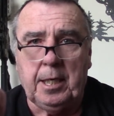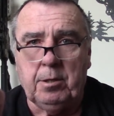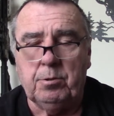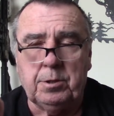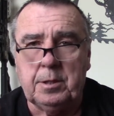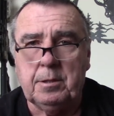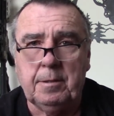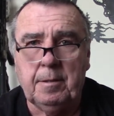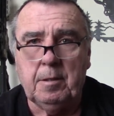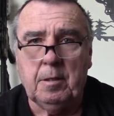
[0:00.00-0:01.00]
loose
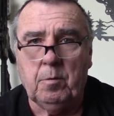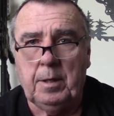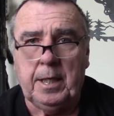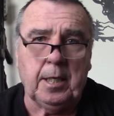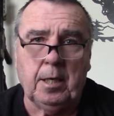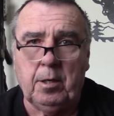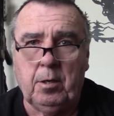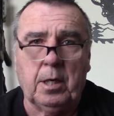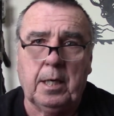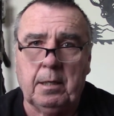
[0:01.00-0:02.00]
where you can
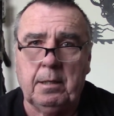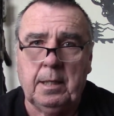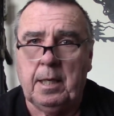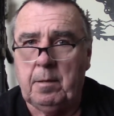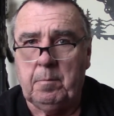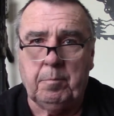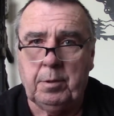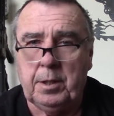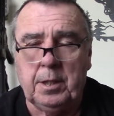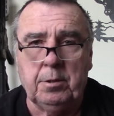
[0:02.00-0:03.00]
unhook it and then
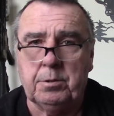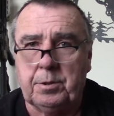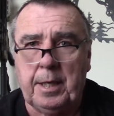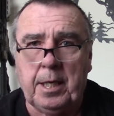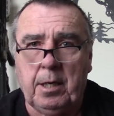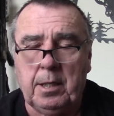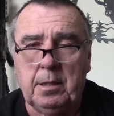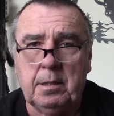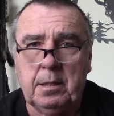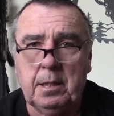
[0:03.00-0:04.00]
put your new string on.
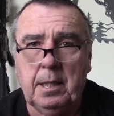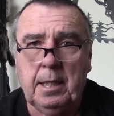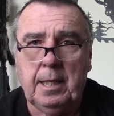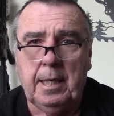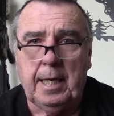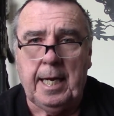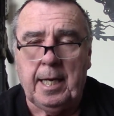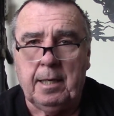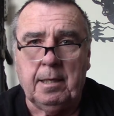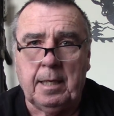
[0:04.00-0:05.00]

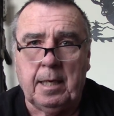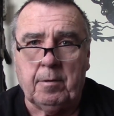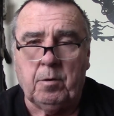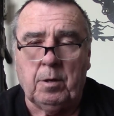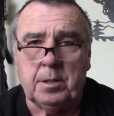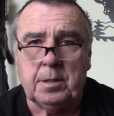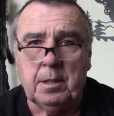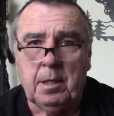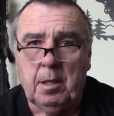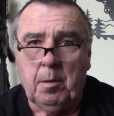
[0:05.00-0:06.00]
And then of course
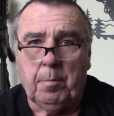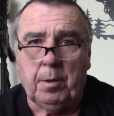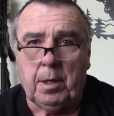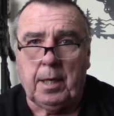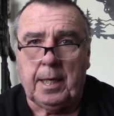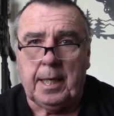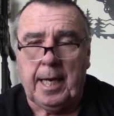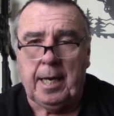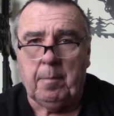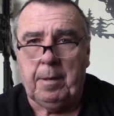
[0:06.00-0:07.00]
pull on it
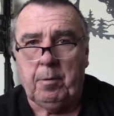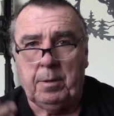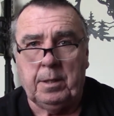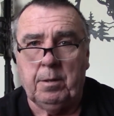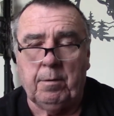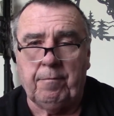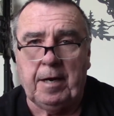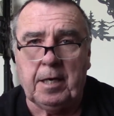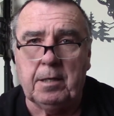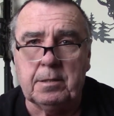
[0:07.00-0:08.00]
again a bit with your
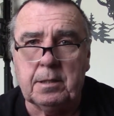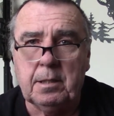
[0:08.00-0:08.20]
fingers